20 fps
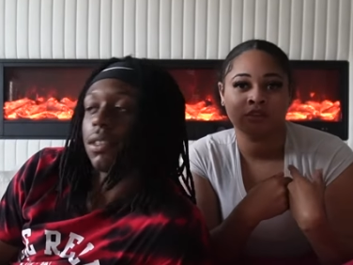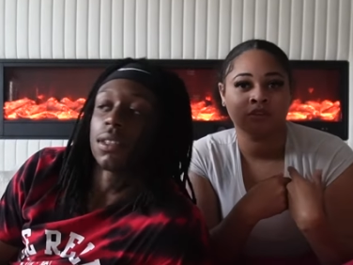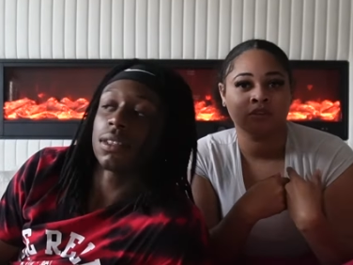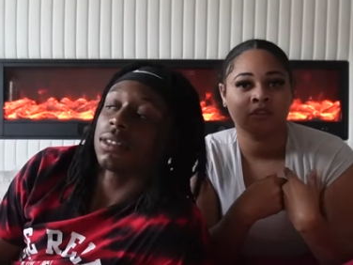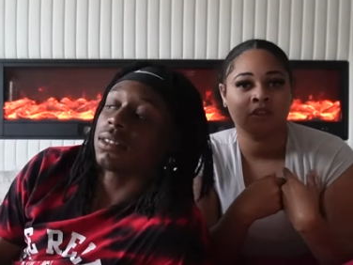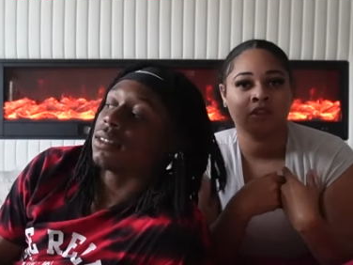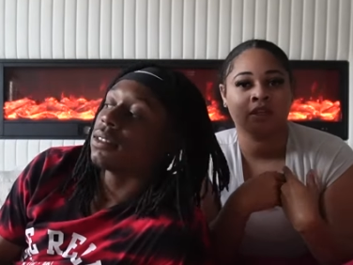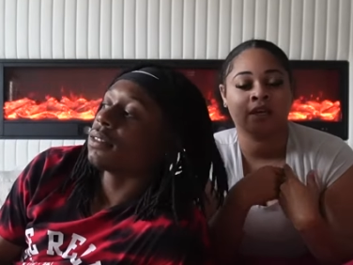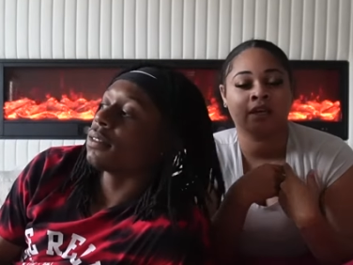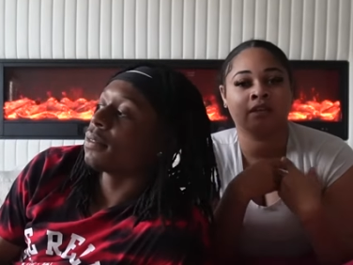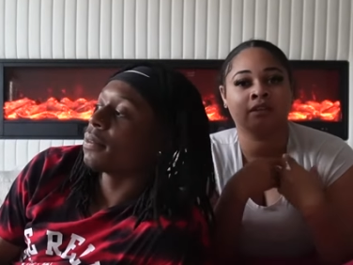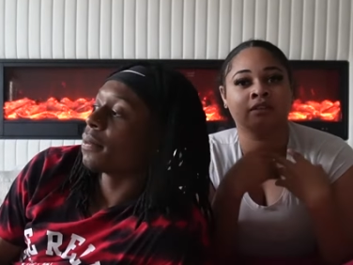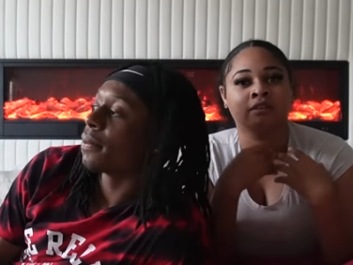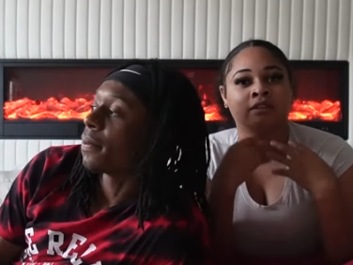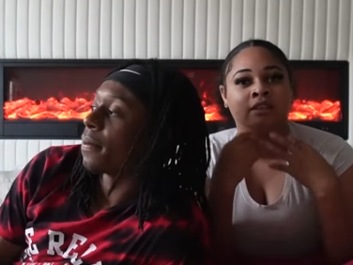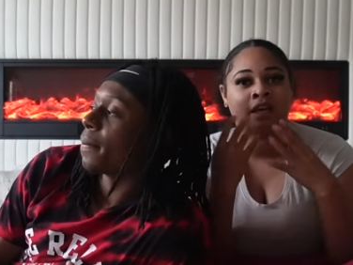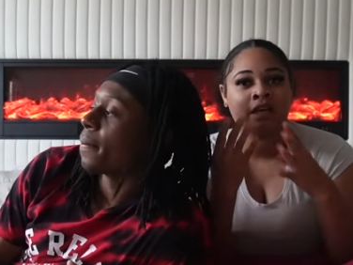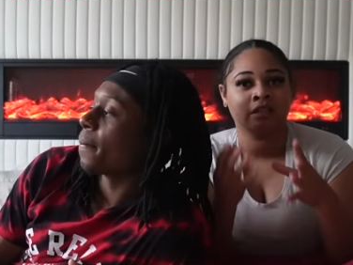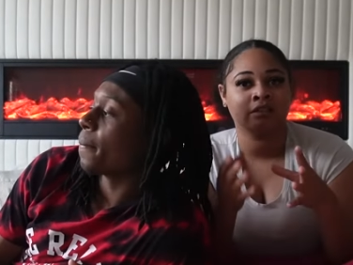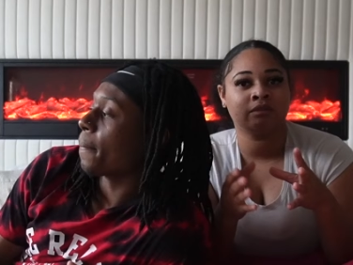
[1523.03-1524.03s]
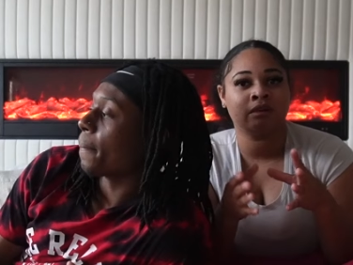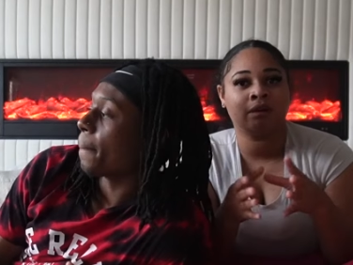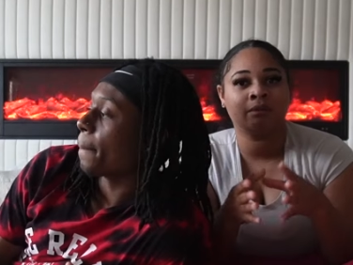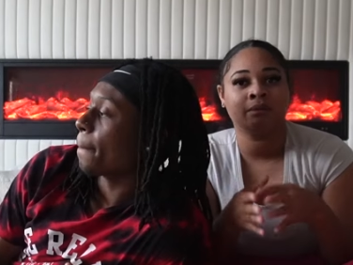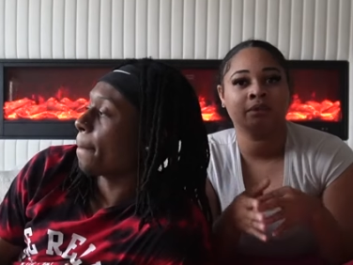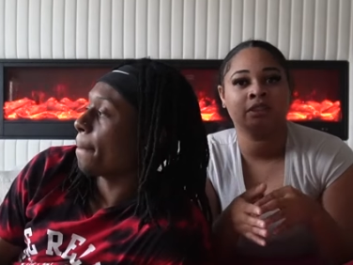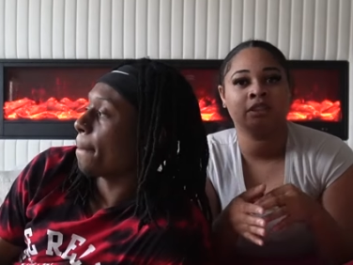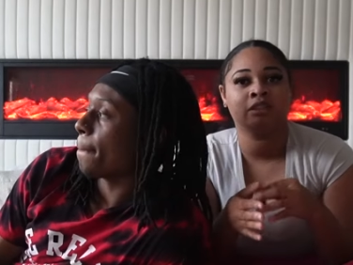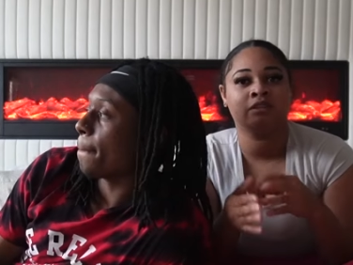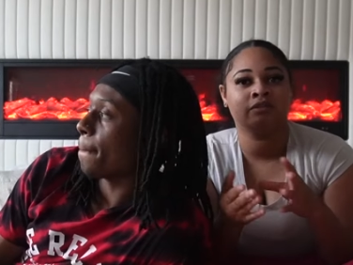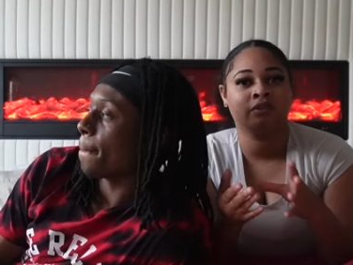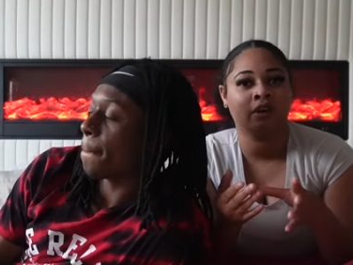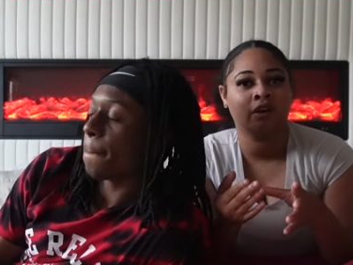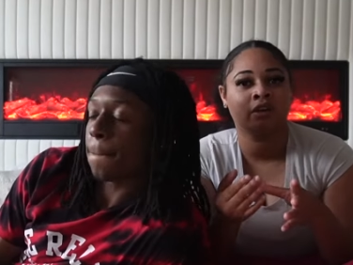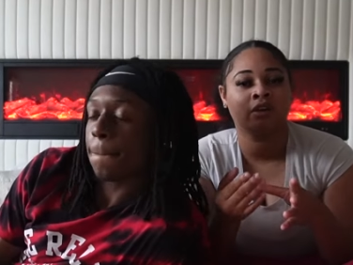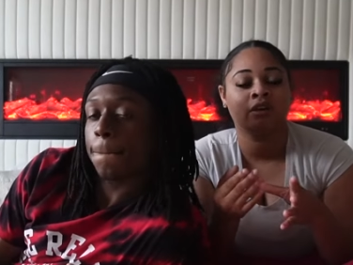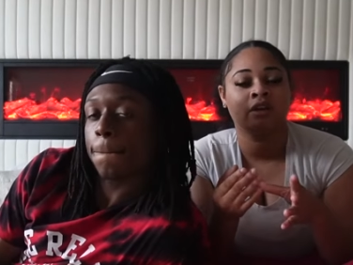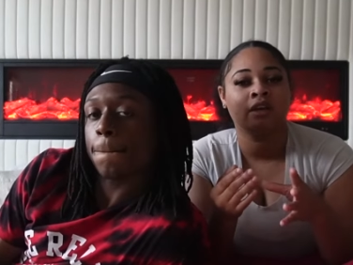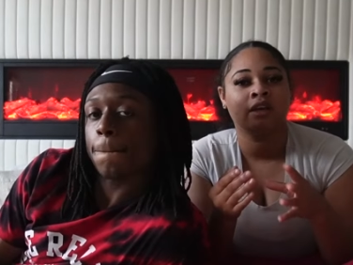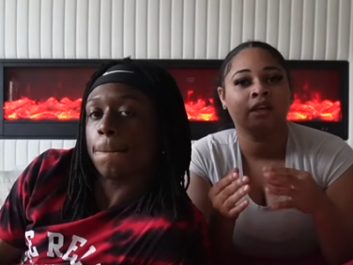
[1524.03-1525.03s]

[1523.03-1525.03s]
Speaker 1: So like that's why we just felt